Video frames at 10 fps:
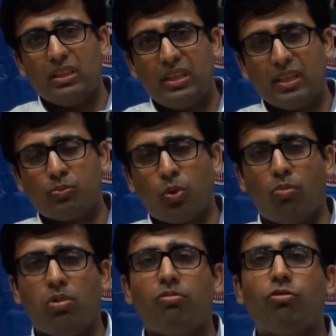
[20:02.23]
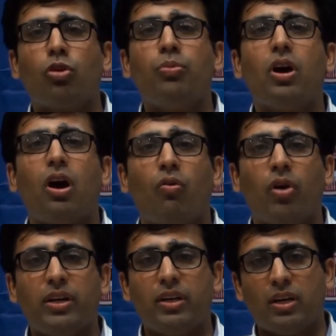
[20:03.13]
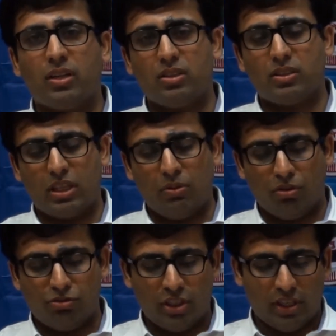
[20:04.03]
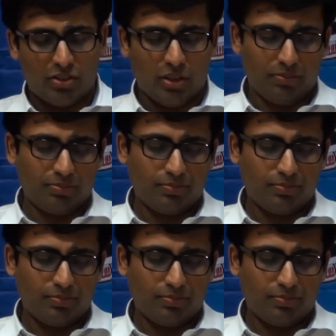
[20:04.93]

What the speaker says: This problem would be avoided under the scheme of GST.